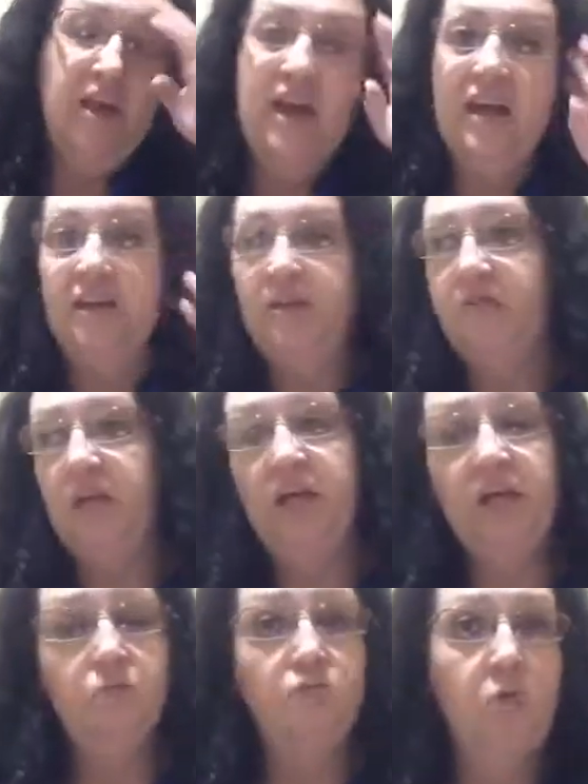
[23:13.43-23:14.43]
You've
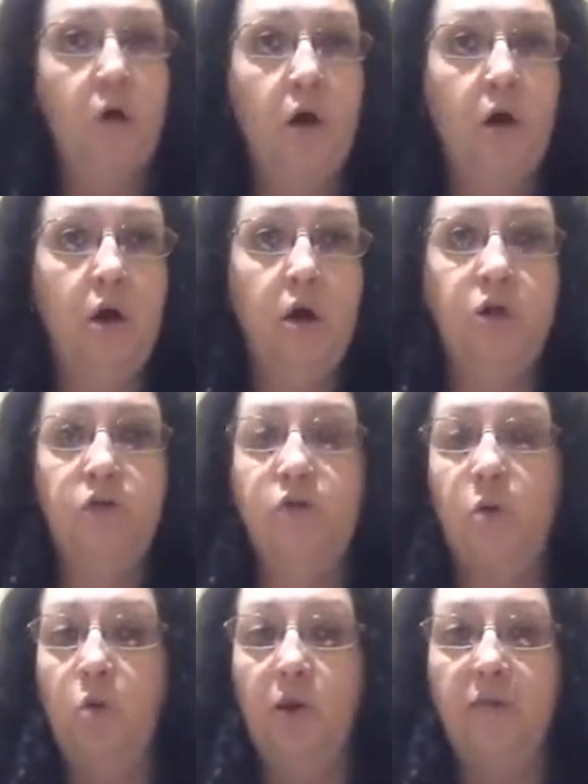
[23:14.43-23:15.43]
eaten wrong. You've
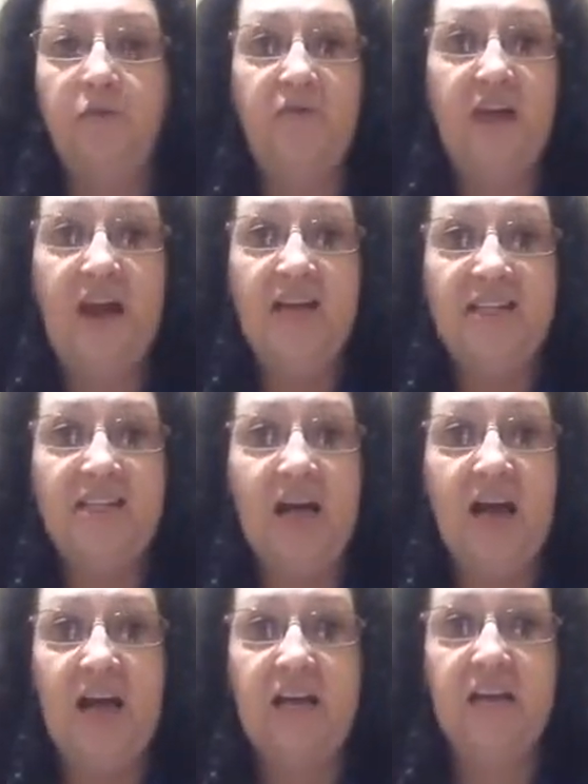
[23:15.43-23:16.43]
gone on the fad
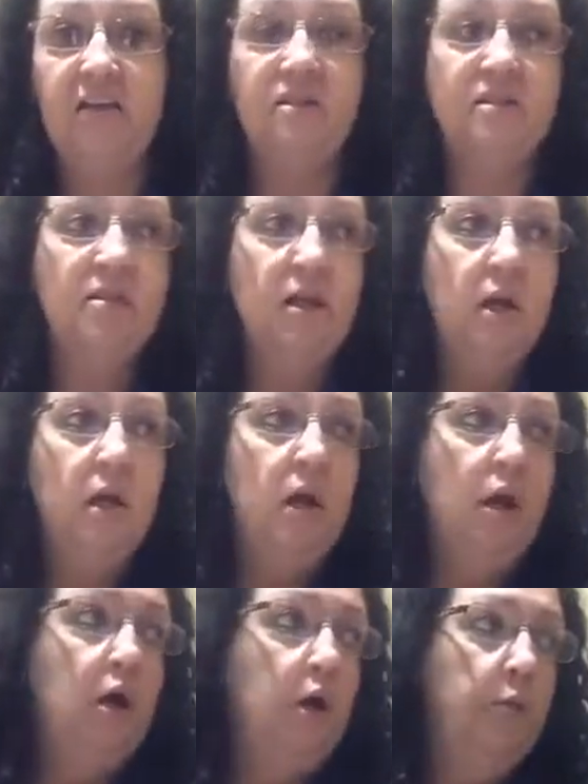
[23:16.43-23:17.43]
diets.
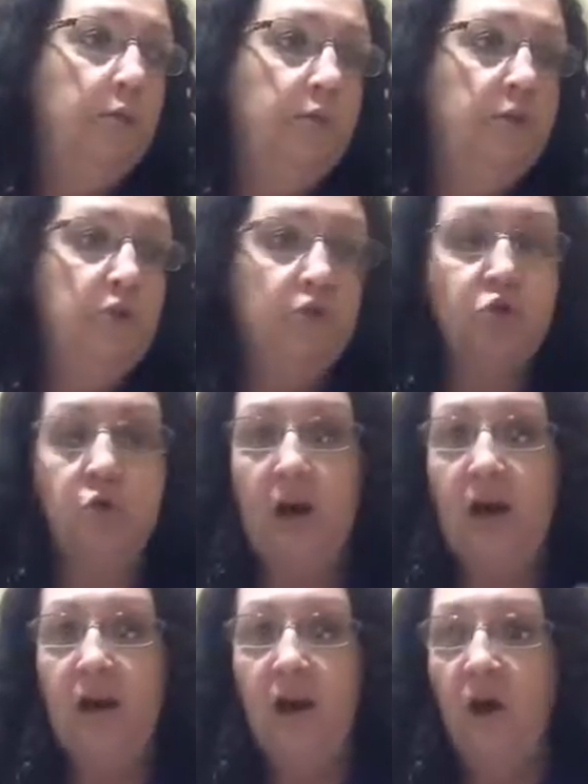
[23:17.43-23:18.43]
You've
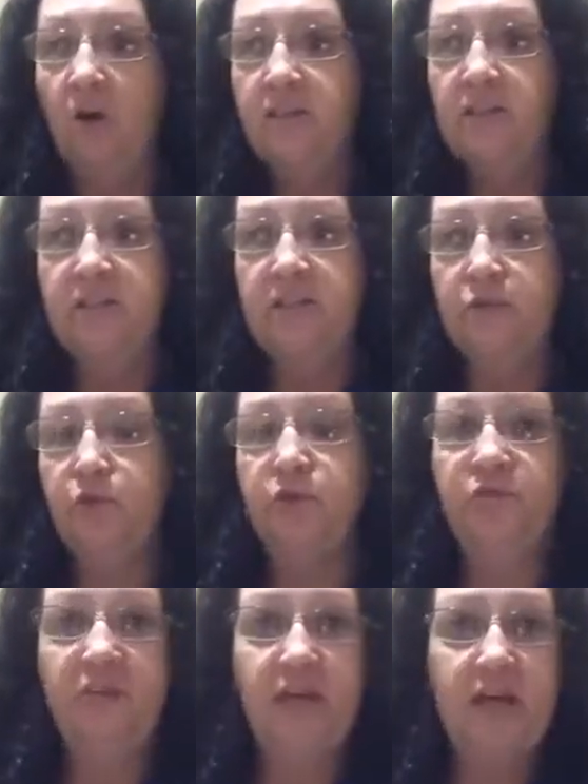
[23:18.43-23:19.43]
tried all these different
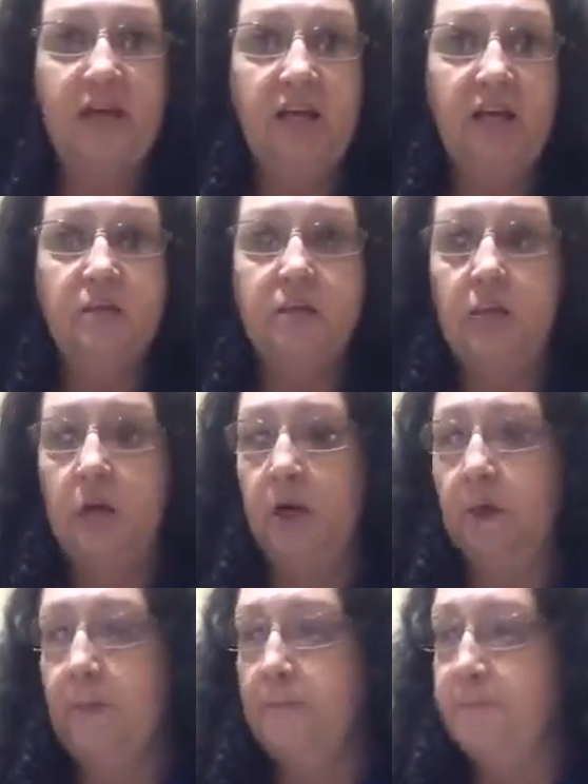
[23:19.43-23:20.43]
things
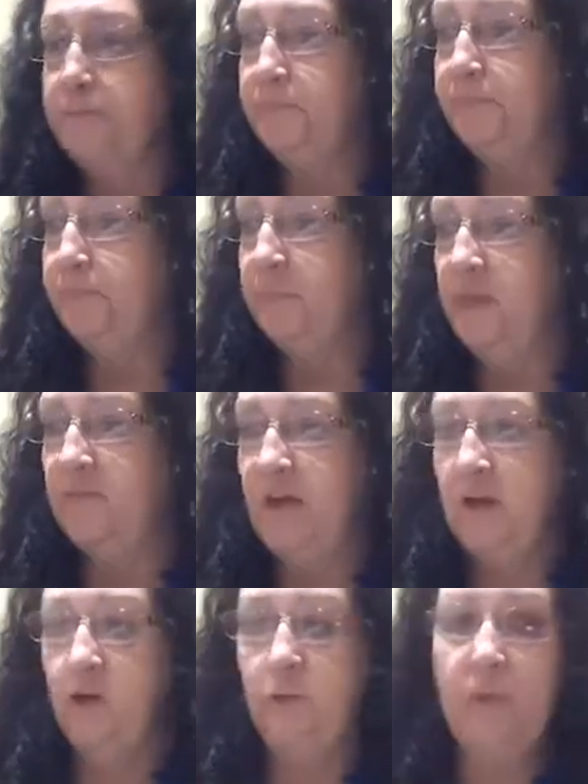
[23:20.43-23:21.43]
that
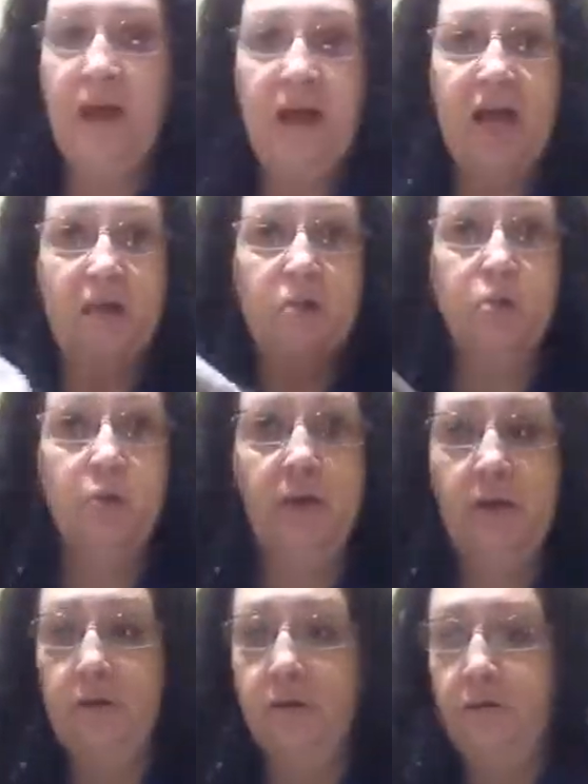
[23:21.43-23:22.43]
are packed
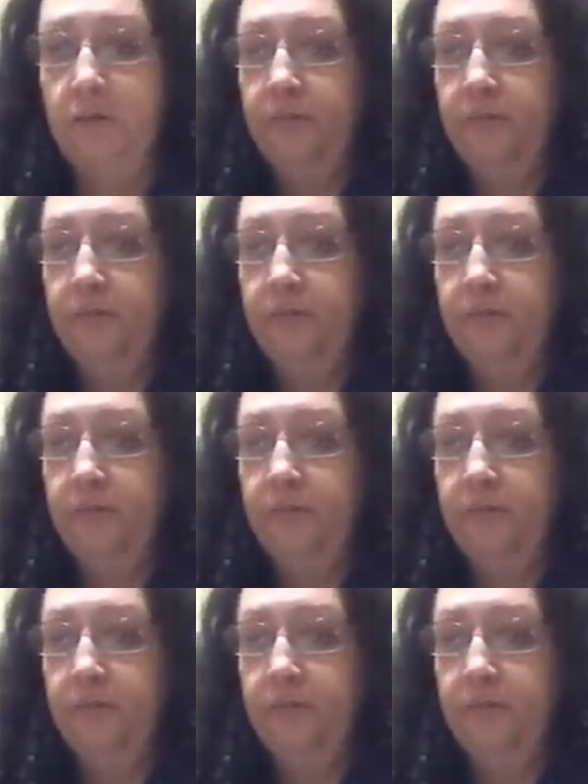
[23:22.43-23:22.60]
with